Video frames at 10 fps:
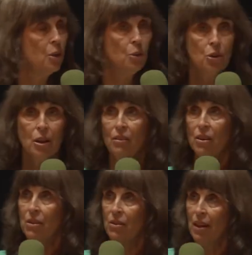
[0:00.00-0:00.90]
Usually
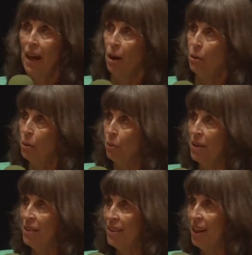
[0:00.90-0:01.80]
this is an hour
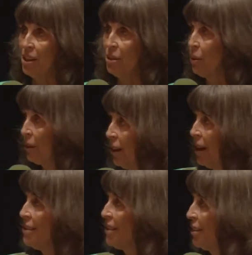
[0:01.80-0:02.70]
presentation with
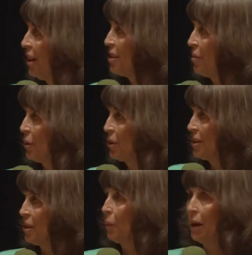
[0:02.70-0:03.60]
lots and lots of
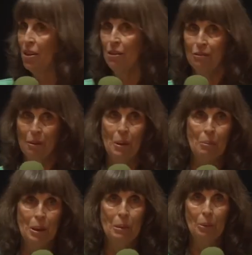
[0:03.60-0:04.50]
participation from
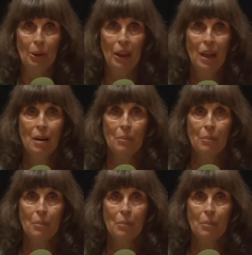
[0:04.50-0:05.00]
the people,